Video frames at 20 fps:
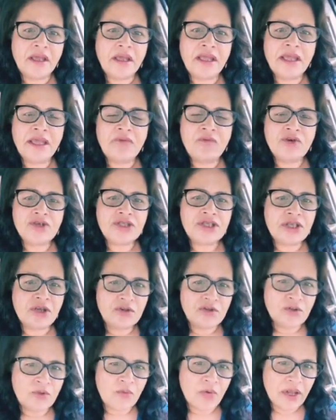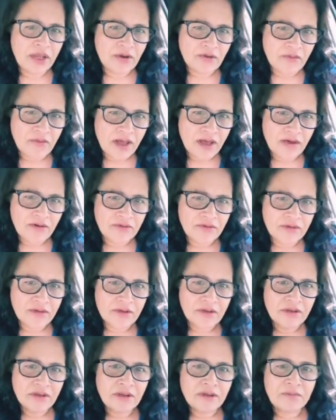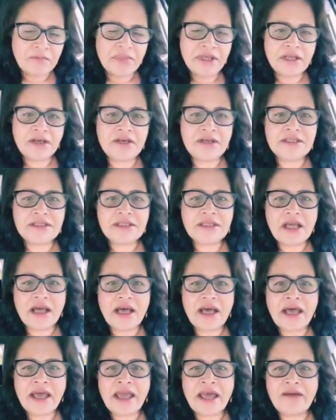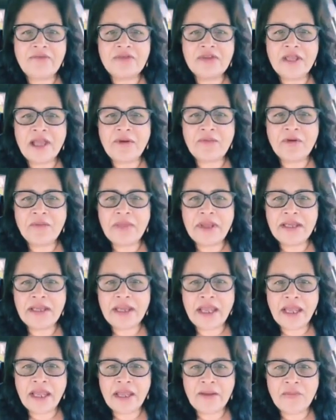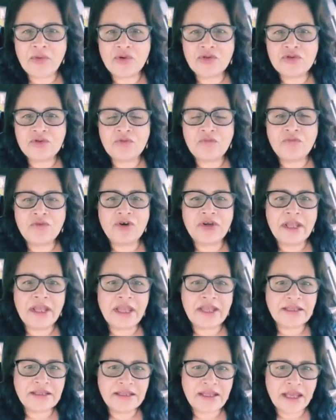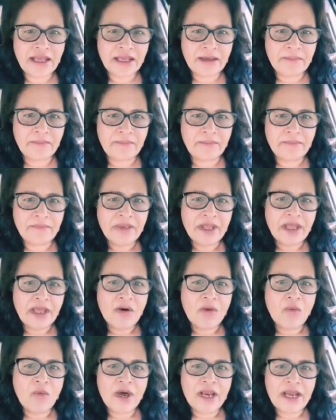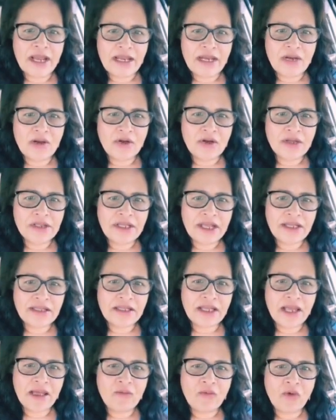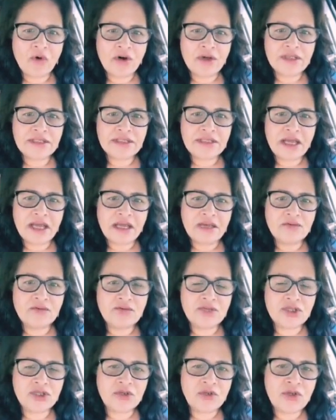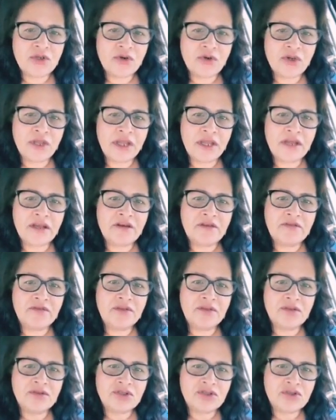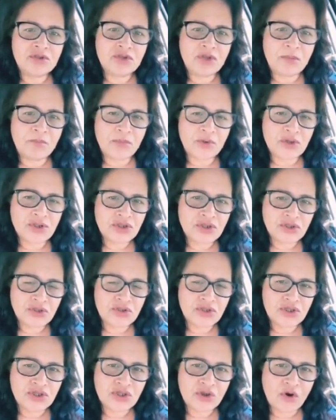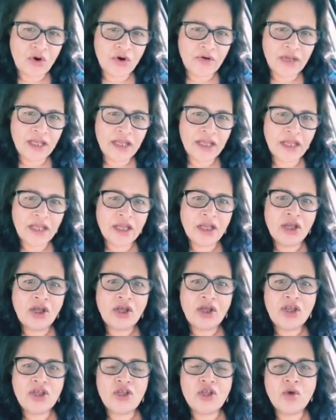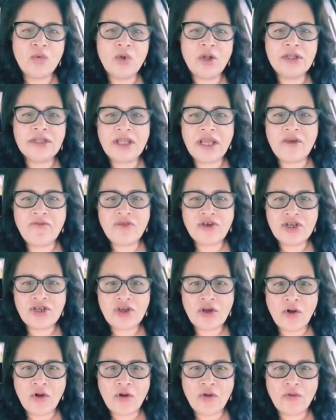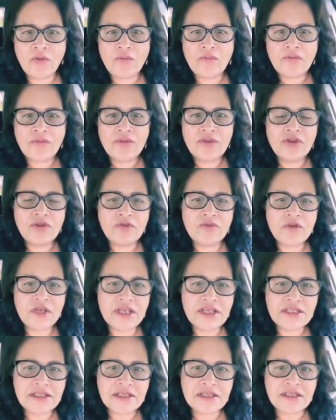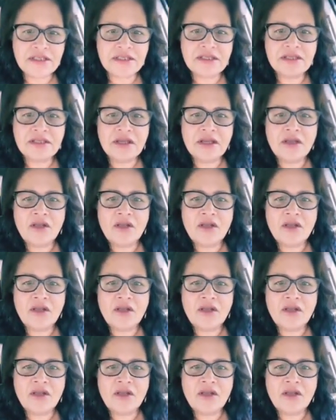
It was the other way around because I have never been able to forget them. What I learned that day was that until you hear the person's story, you will never know the reasons